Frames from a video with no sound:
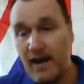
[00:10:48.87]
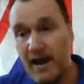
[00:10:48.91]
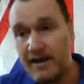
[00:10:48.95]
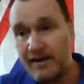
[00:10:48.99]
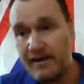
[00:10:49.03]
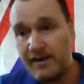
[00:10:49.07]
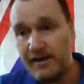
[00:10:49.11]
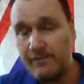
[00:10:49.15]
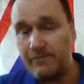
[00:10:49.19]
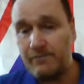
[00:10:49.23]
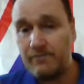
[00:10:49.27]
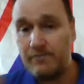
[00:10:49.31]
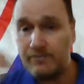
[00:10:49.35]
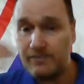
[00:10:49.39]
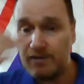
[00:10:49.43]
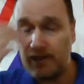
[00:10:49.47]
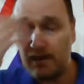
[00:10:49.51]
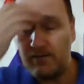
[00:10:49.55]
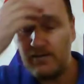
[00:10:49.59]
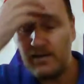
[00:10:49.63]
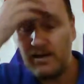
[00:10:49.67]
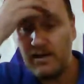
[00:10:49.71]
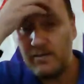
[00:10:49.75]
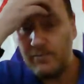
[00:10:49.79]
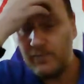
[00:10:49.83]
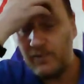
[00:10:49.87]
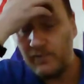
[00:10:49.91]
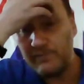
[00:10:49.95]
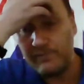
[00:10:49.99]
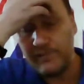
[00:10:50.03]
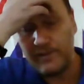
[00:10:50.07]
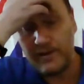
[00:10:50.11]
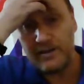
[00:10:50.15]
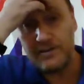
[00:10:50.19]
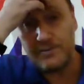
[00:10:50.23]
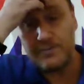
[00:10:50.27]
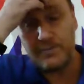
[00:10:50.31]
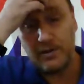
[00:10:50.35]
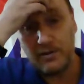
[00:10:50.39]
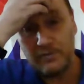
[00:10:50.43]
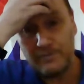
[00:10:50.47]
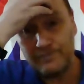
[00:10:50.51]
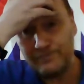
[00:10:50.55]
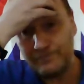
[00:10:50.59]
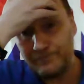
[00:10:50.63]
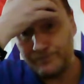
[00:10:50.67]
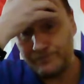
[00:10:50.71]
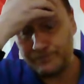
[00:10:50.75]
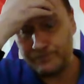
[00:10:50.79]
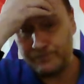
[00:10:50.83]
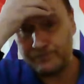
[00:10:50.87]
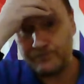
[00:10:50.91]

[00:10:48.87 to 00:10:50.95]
Ban him, don't let him on Facebook.